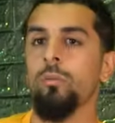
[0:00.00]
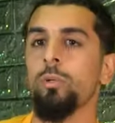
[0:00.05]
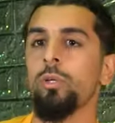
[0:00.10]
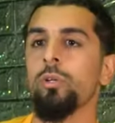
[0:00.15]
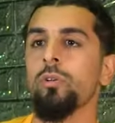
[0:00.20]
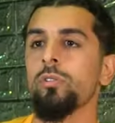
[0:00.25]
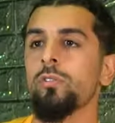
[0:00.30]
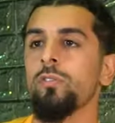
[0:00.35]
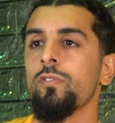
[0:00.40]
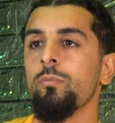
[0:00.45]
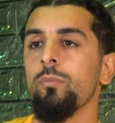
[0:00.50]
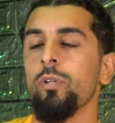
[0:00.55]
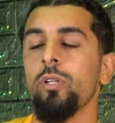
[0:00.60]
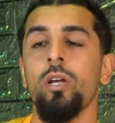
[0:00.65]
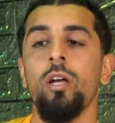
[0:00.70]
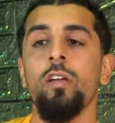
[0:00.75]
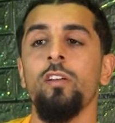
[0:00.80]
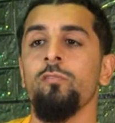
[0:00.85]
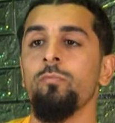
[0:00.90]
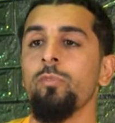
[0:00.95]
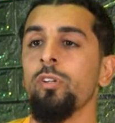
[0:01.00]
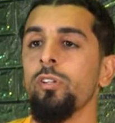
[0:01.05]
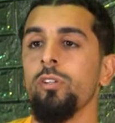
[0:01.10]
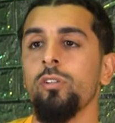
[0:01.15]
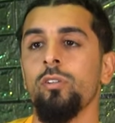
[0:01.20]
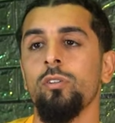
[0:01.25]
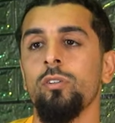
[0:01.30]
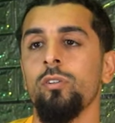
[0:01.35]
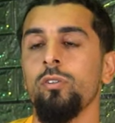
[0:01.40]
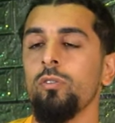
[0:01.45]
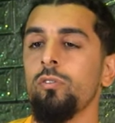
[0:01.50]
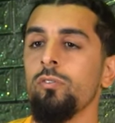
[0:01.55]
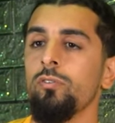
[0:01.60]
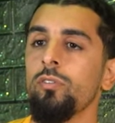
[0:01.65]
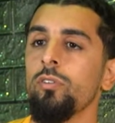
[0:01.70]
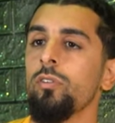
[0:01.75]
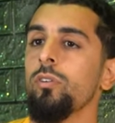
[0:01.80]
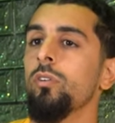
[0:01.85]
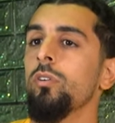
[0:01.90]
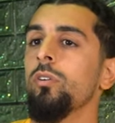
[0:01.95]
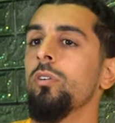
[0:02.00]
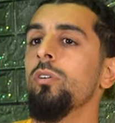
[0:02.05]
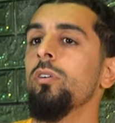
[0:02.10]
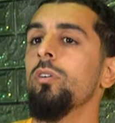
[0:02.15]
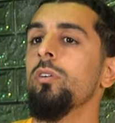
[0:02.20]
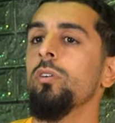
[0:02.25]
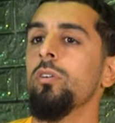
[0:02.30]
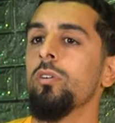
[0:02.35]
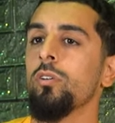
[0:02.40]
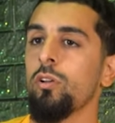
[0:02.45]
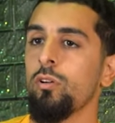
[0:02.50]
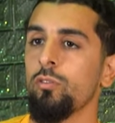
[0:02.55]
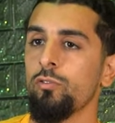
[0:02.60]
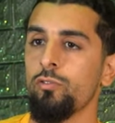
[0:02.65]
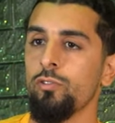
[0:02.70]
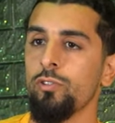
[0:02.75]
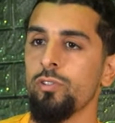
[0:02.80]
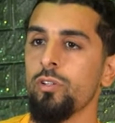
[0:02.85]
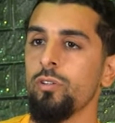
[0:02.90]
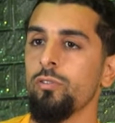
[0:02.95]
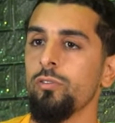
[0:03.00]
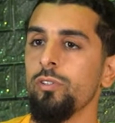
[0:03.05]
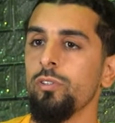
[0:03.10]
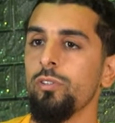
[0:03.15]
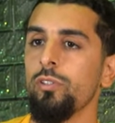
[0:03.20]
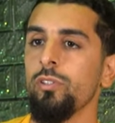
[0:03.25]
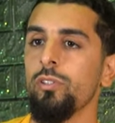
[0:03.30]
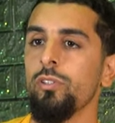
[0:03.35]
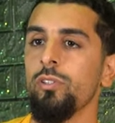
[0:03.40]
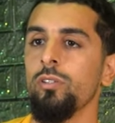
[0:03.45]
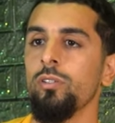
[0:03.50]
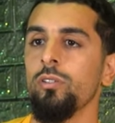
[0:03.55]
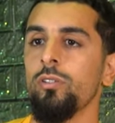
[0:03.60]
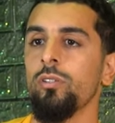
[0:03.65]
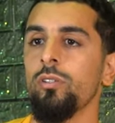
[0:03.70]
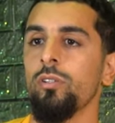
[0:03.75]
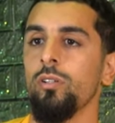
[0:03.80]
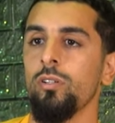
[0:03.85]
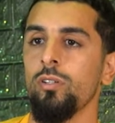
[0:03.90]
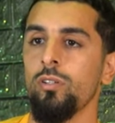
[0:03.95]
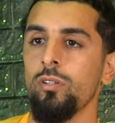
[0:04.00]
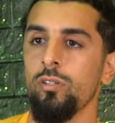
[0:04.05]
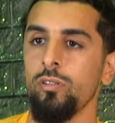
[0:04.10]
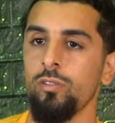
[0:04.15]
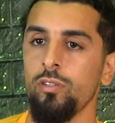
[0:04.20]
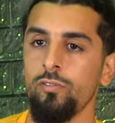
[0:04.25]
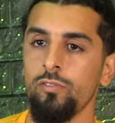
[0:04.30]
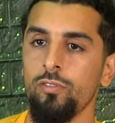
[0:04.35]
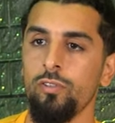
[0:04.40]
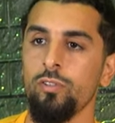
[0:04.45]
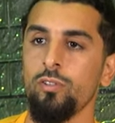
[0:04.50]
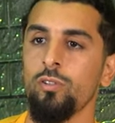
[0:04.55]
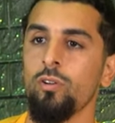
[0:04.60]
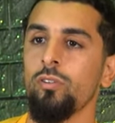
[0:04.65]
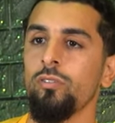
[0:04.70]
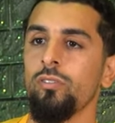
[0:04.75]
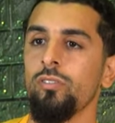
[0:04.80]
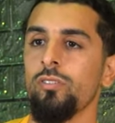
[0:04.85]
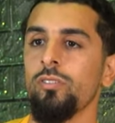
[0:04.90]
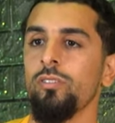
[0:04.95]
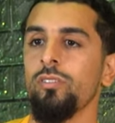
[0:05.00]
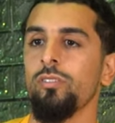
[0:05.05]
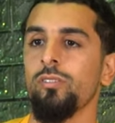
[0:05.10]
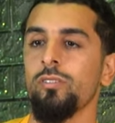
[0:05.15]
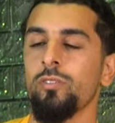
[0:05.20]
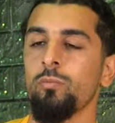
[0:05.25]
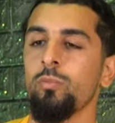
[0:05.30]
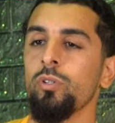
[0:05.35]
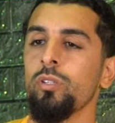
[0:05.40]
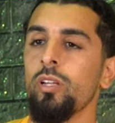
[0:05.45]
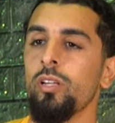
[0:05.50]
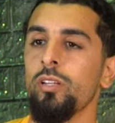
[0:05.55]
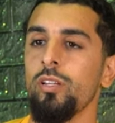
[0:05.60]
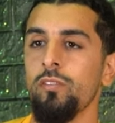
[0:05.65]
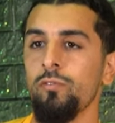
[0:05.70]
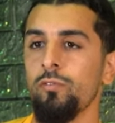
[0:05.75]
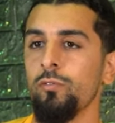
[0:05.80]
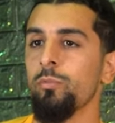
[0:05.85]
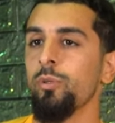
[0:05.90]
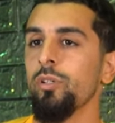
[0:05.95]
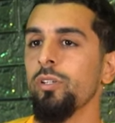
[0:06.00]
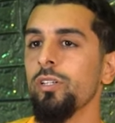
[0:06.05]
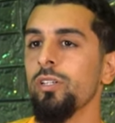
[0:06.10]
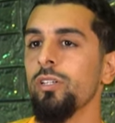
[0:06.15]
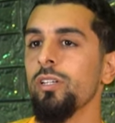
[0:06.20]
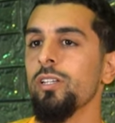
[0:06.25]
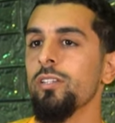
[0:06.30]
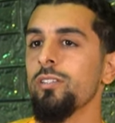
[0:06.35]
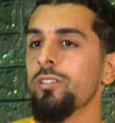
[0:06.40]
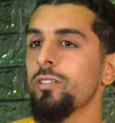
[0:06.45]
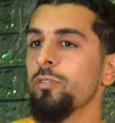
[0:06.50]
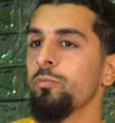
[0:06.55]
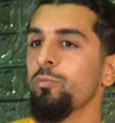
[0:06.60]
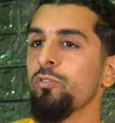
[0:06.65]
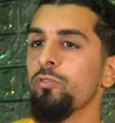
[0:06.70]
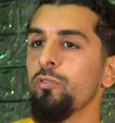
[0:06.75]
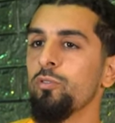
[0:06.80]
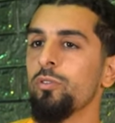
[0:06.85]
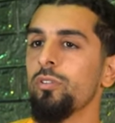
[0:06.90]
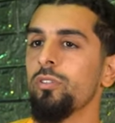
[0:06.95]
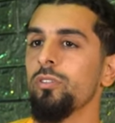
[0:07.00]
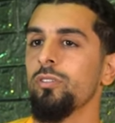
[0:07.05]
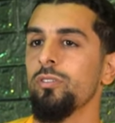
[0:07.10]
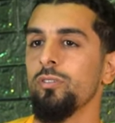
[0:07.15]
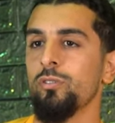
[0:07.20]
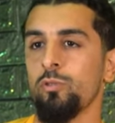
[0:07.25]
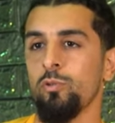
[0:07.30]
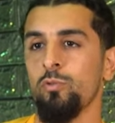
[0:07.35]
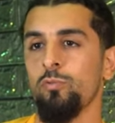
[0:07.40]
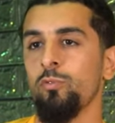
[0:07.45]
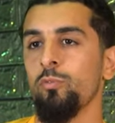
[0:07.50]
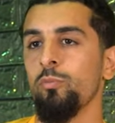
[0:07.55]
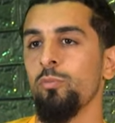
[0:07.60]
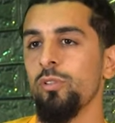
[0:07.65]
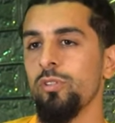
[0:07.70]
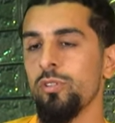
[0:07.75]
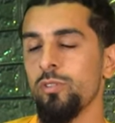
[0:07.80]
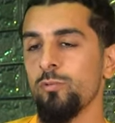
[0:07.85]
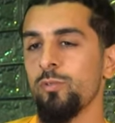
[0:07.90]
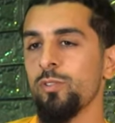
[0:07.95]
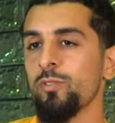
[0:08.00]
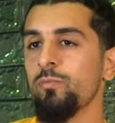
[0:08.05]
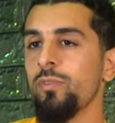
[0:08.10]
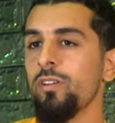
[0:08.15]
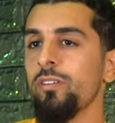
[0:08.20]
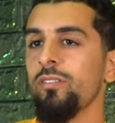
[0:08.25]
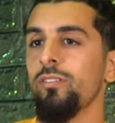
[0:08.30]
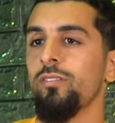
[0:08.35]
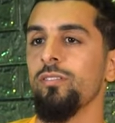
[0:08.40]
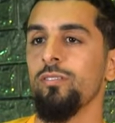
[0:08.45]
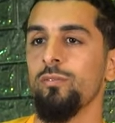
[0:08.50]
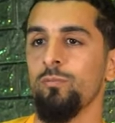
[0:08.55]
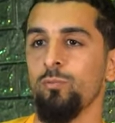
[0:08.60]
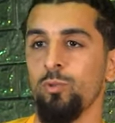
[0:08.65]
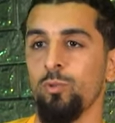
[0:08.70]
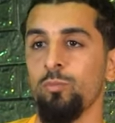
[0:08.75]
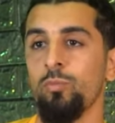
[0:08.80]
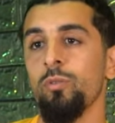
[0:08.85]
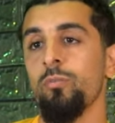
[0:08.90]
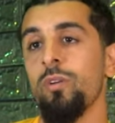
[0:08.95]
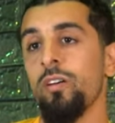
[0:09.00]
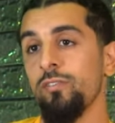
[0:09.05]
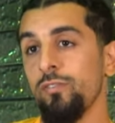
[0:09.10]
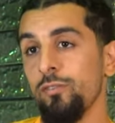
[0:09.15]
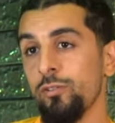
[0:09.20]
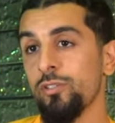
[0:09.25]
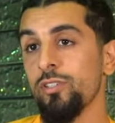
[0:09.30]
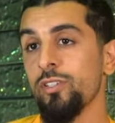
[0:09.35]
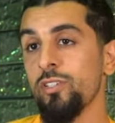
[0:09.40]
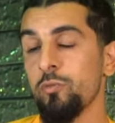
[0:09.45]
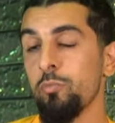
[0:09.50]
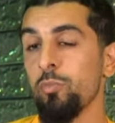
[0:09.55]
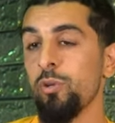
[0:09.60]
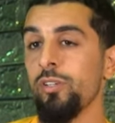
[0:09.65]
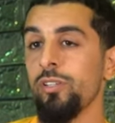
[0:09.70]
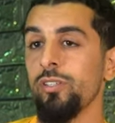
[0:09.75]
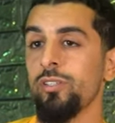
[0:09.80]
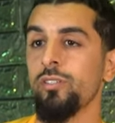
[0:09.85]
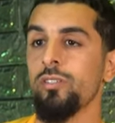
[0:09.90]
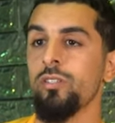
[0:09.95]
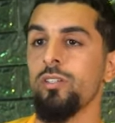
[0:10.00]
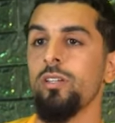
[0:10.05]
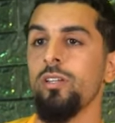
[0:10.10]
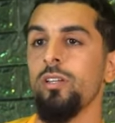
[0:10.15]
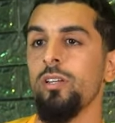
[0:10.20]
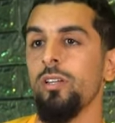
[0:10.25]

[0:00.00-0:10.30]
Because for me, I have been in a lot of countries already, different continentals, but I never been in Asia before. So for me, this would be my first experience